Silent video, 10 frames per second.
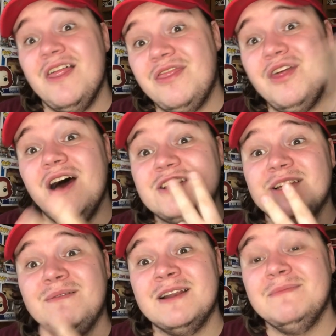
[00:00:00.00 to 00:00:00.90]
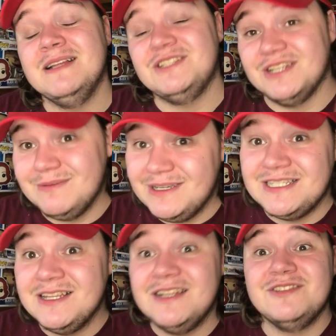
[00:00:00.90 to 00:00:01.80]
Third time I'm going to mention it, but
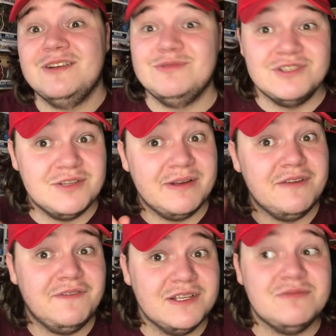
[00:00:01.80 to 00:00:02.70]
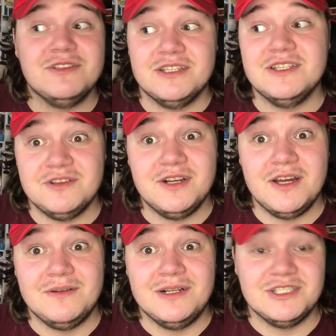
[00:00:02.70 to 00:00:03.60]
it's in the description, so when you finish watching this, you're going to
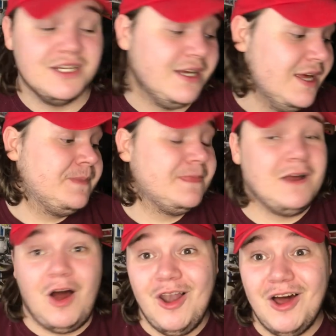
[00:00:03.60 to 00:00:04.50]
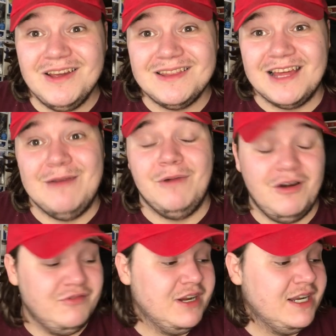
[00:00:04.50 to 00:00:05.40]
go watch it. I like them.
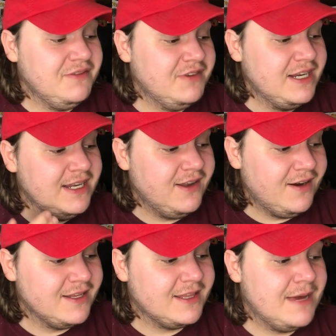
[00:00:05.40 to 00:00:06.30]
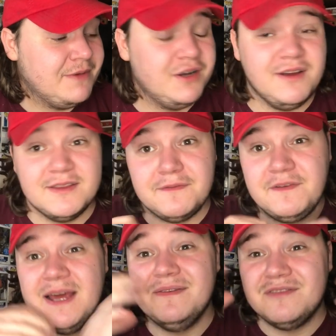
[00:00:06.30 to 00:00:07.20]
I really, really like them. I like the
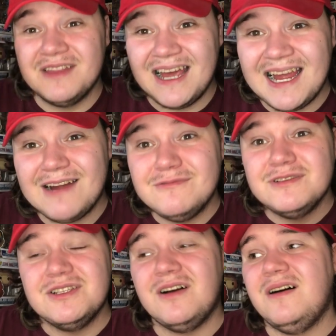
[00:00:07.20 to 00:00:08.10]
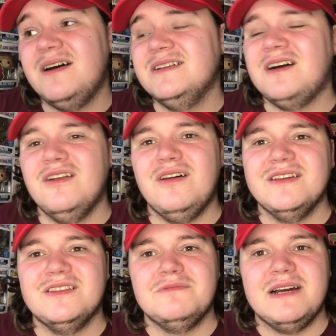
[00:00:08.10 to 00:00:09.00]
flavour on the outside. I
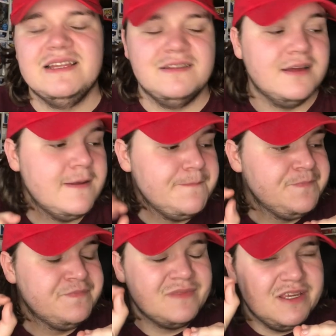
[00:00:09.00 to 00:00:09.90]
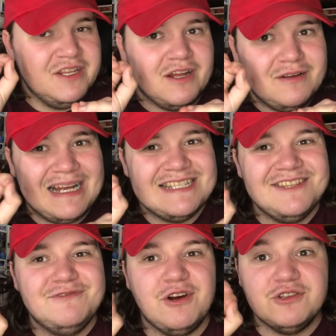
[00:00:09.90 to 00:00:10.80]
like the way that, you know, as
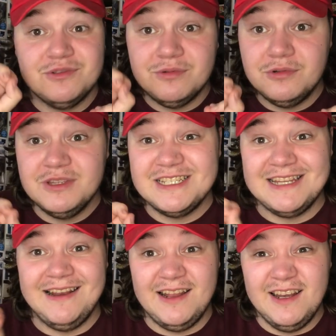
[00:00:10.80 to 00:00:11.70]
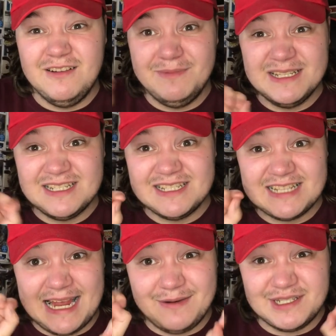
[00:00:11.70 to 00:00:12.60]
you got toward the centre, a little bit to the
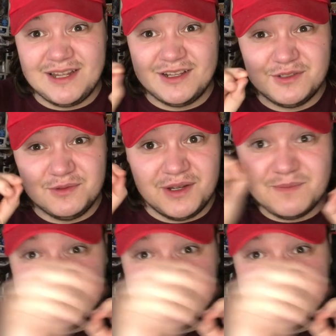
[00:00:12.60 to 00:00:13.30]
sour starts sort